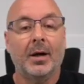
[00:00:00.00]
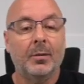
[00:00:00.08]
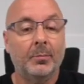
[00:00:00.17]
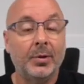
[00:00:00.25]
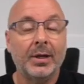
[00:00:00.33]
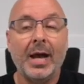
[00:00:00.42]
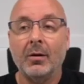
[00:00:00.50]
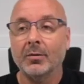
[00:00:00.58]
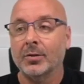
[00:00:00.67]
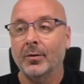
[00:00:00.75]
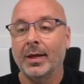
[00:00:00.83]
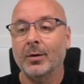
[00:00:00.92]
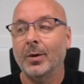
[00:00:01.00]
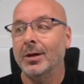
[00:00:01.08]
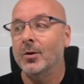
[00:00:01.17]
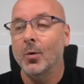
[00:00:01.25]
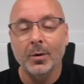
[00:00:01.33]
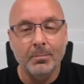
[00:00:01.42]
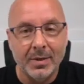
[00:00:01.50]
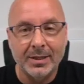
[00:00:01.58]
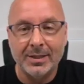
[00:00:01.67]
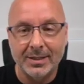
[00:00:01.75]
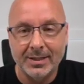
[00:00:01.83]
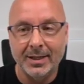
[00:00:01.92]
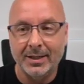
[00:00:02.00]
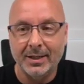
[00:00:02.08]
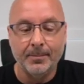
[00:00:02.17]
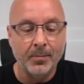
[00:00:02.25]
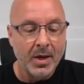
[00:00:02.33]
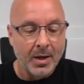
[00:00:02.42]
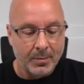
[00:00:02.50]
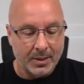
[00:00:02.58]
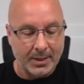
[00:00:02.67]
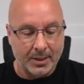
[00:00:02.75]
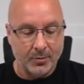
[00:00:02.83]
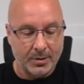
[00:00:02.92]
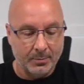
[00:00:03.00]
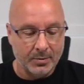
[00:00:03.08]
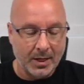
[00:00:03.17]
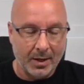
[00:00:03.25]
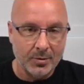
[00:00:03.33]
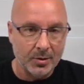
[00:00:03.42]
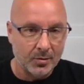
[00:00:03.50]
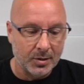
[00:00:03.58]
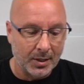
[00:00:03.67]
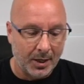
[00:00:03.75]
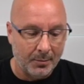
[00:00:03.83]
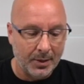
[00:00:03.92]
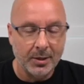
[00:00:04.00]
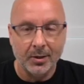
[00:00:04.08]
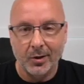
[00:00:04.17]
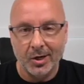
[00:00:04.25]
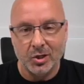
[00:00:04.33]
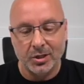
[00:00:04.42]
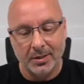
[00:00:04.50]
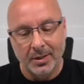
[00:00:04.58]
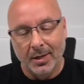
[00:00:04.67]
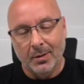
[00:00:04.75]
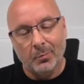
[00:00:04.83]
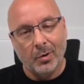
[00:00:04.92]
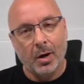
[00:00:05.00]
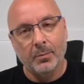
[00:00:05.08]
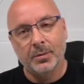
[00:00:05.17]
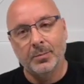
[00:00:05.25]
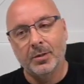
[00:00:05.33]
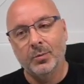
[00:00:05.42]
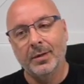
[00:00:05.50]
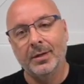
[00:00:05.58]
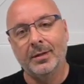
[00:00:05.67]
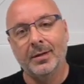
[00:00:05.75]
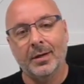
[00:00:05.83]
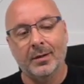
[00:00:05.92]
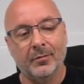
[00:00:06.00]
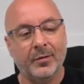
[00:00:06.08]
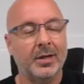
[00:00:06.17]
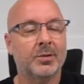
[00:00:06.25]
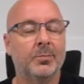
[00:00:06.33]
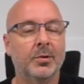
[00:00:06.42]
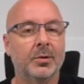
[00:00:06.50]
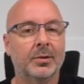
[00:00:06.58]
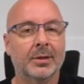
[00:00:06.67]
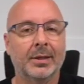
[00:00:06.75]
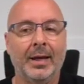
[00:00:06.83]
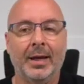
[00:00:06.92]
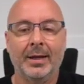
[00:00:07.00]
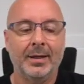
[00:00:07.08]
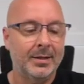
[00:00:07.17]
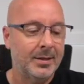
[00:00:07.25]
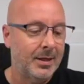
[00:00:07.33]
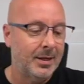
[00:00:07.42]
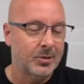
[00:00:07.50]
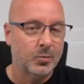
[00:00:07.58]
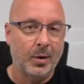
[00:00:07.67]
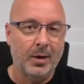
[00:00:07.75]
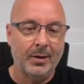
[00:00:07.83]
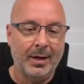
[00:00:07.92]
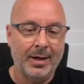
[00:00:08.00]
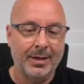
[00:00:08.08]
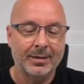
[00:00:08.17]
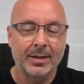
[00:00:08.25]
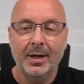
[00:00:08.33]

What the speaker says: put out, so that way no one misses any. Because I know sometimes there's integration problems between Facebook and as well as